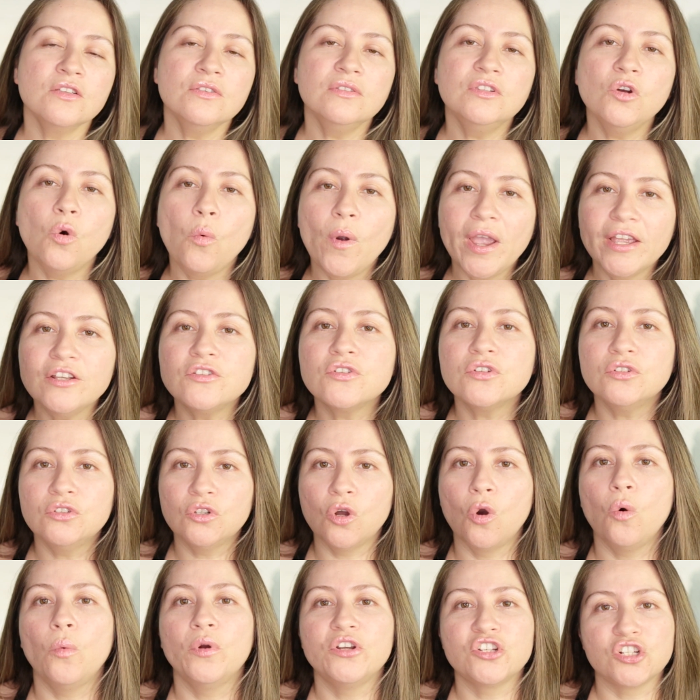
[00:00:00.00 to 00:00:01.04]
The way to
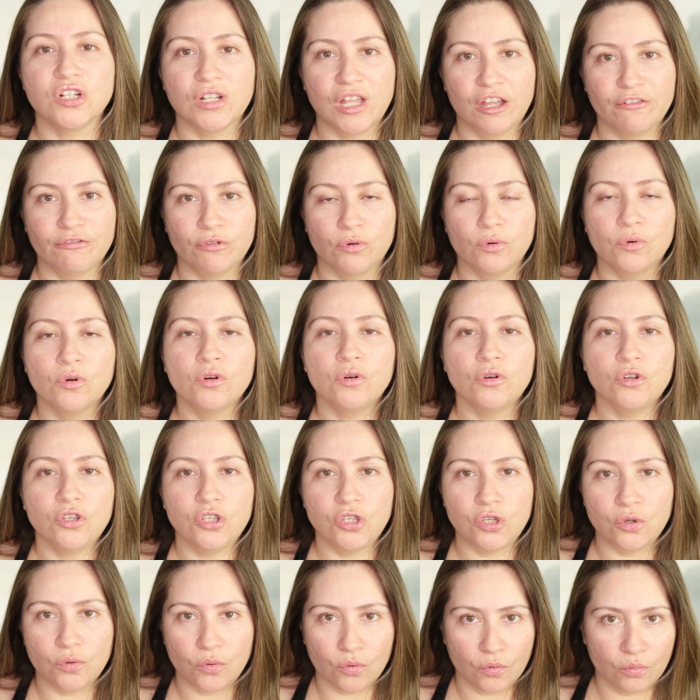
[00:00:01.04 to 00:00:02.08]
know which level
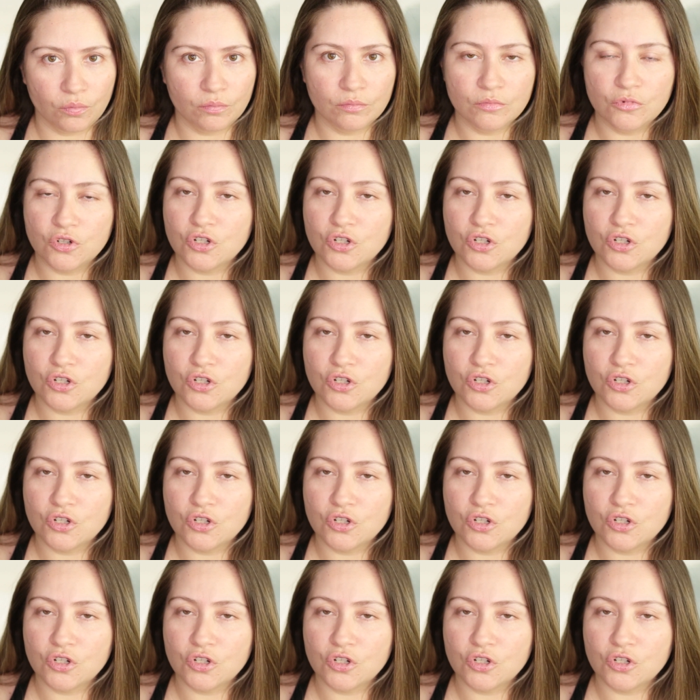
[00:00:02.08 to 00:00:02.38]
you